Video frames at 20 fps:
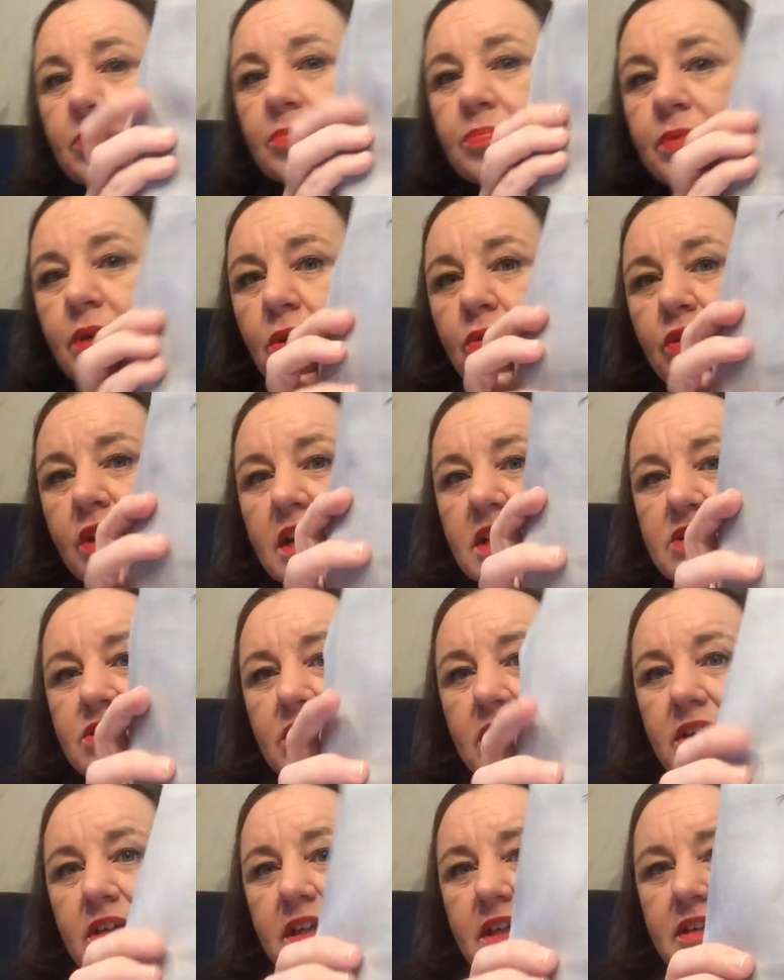progress
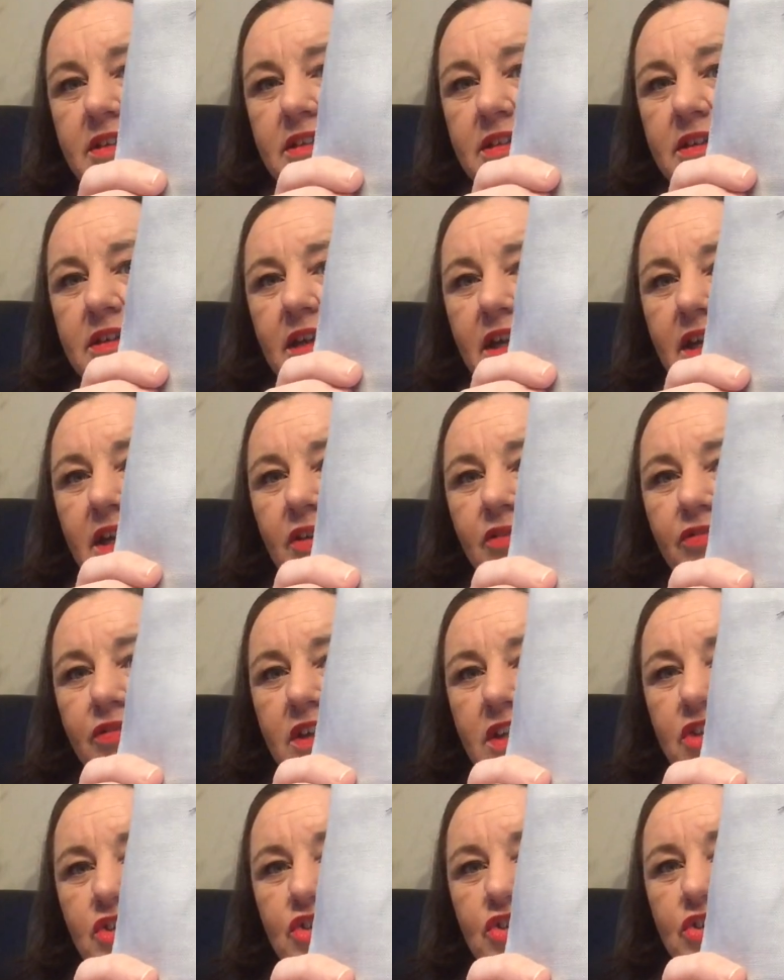on it. I
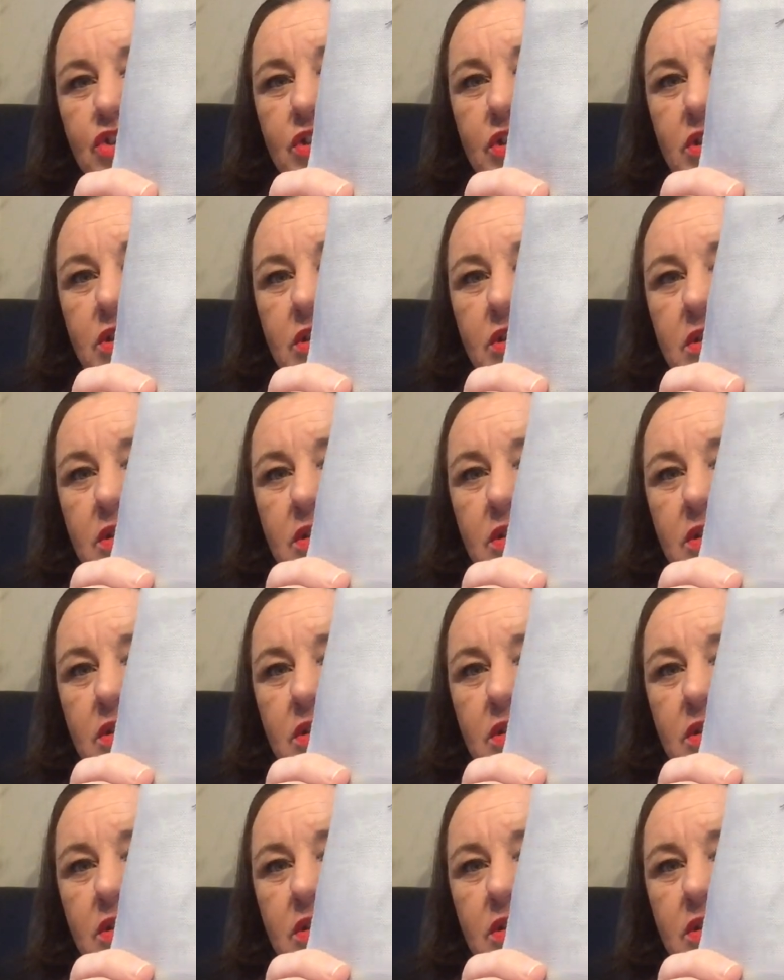finished